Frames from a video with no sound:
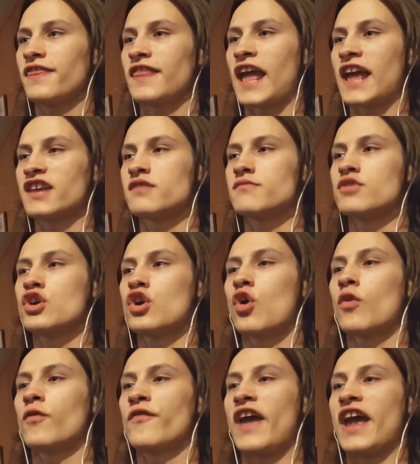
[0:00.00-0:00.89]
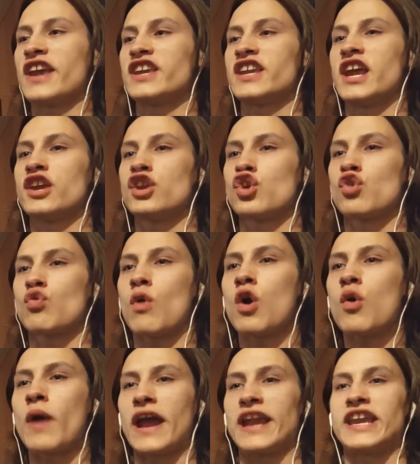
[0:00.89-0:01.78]
That's some good old fashioned
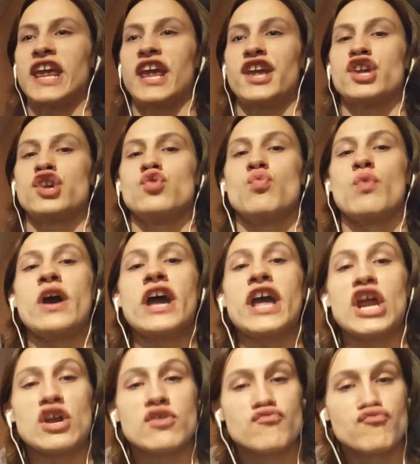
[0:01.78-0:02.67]
H2O, I tell you what.